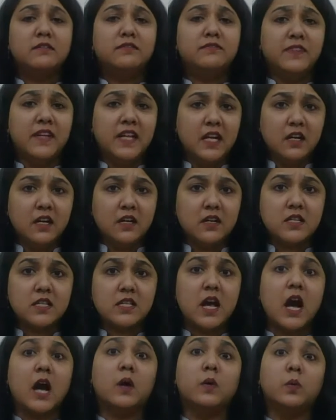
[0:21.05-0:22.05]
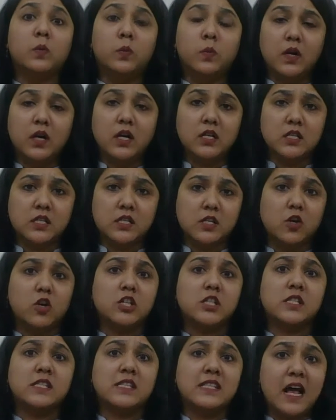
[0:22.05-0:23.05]
Fillers are words or
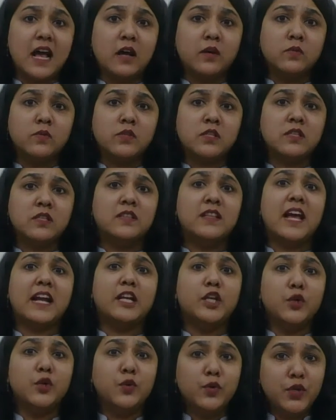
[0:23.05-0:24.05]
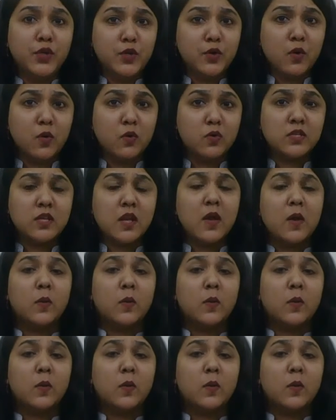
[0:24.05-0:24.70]
sounds that you use